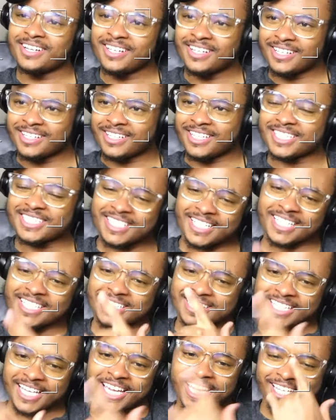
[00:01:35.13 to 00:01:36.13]
This nigga
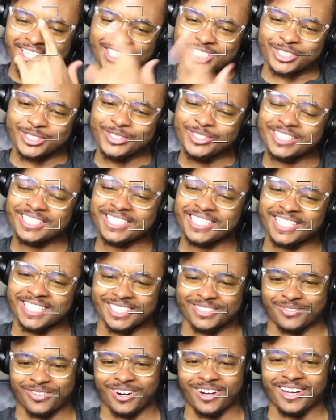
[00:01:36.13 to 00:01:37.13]
staying true to this,
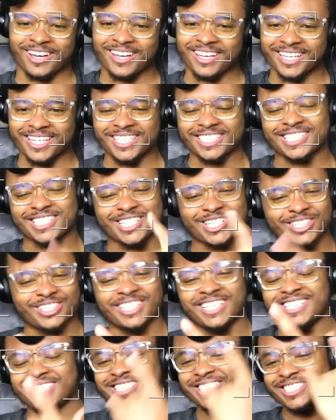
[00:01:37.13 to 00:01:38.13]
bruh. He's true
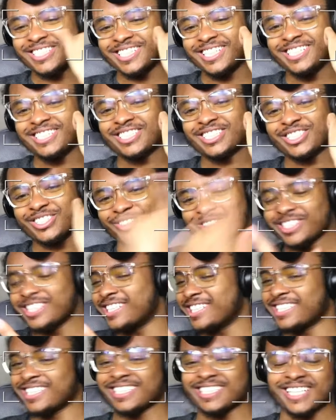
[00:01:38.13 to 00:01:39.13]
to
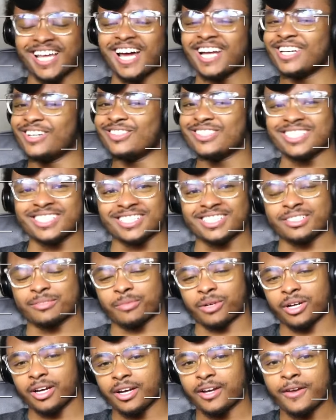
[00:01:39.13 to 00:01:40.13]
this. Not new to this,
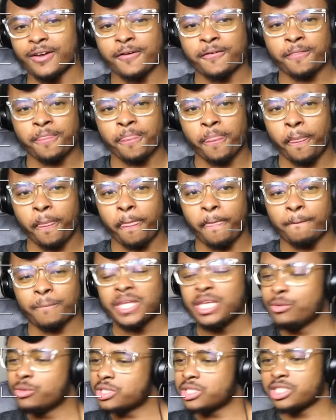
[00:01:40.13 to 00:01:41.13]
bruh. He
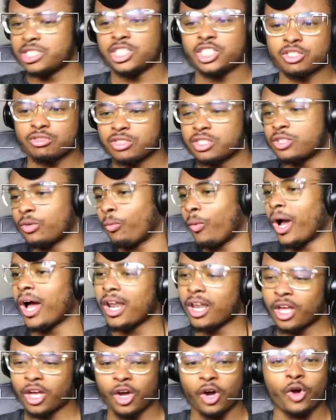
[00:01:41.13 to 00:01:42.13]
was in these streets a while
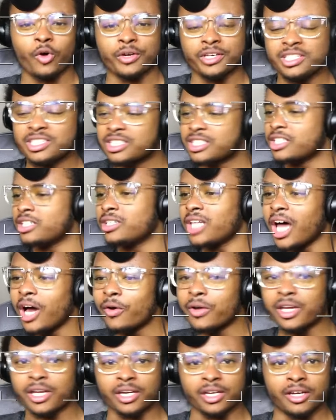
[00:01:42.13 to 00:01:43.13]
ago. He's still out
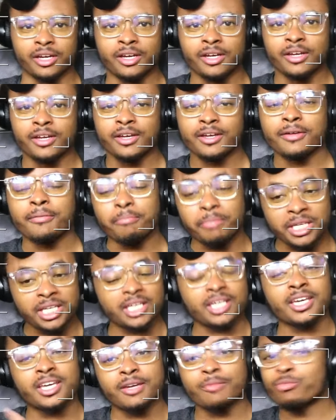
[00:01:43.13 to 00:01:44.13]
here. Me and
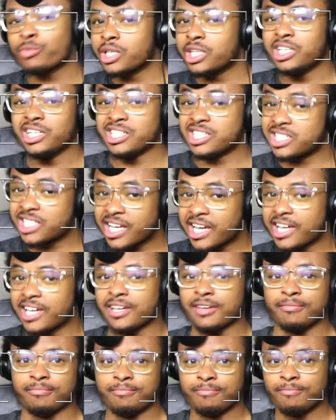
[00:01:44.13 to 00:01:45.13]
him really the
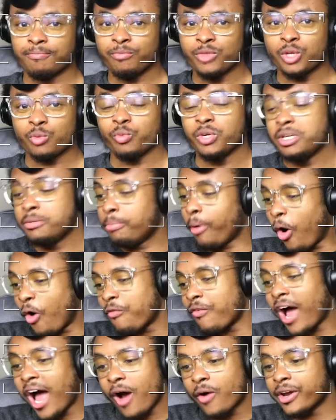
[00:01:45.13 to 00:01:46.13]
same. We both
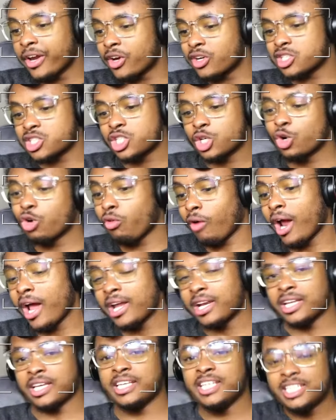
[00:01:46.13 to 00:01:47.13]
out here still
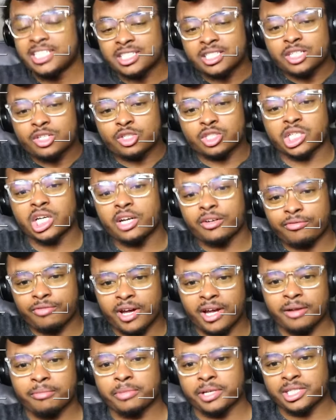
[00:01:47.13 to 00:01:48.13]
grinding. He's still trying to
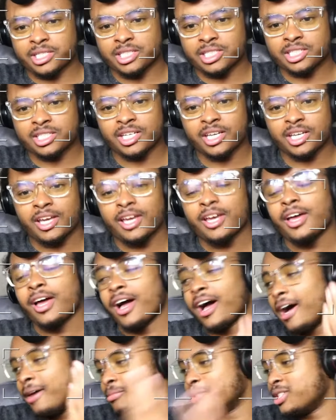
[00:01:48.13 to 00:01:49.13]
find the bitches.
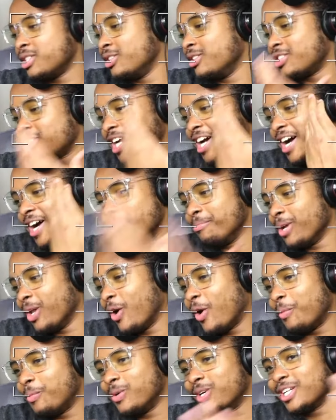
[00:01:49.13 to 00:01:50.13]
I'm still trying to blow
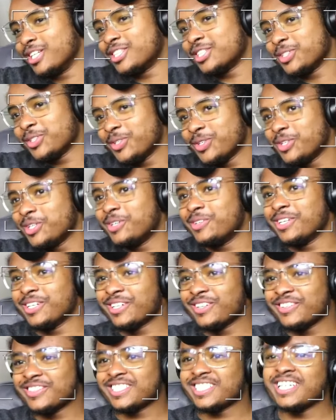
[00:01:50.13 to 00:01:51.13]
up on the two. You know
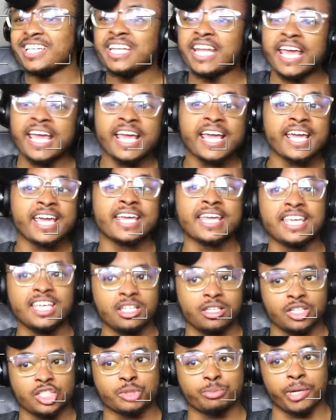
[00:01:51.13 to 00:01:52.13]
what I'm saying? And he
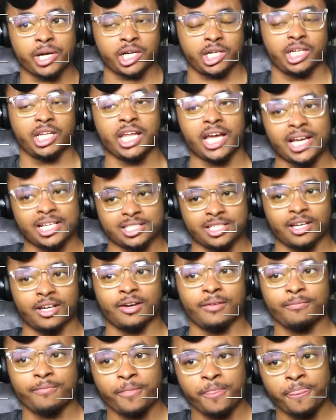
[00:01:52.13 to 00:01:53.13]
looks better than last
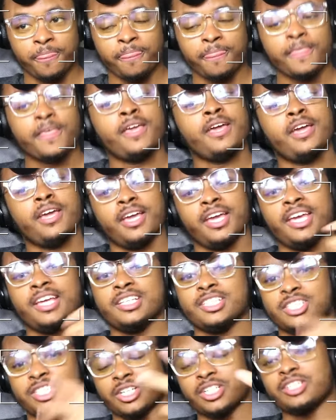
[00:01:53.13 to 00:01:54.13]
time. And
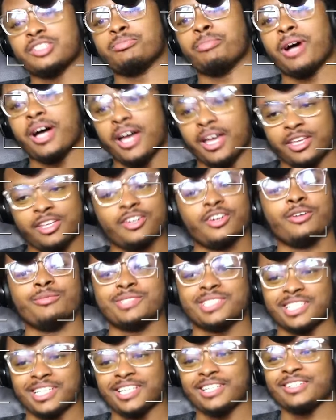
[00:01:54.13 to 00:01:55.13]
so does my, you know what I'm
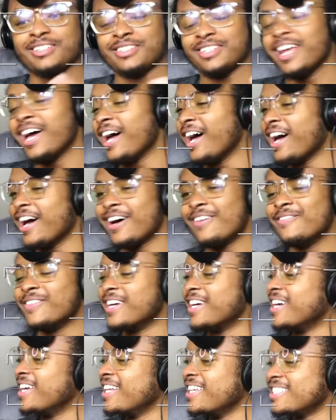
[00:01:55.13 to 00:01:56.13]
saying? Nah,
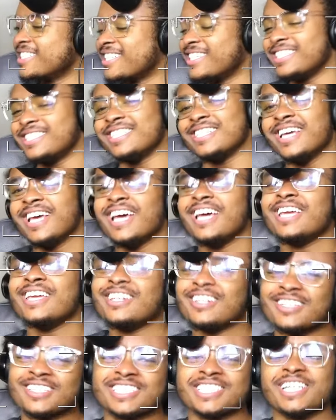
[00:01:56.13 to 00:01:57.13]
man, it's good to, you
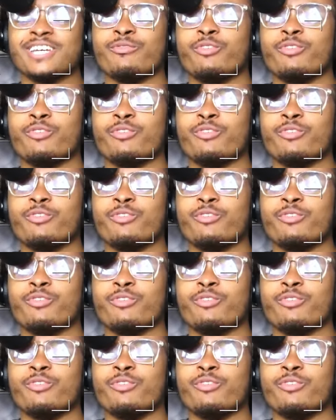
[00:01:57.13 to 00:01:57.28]
know what I'm saying?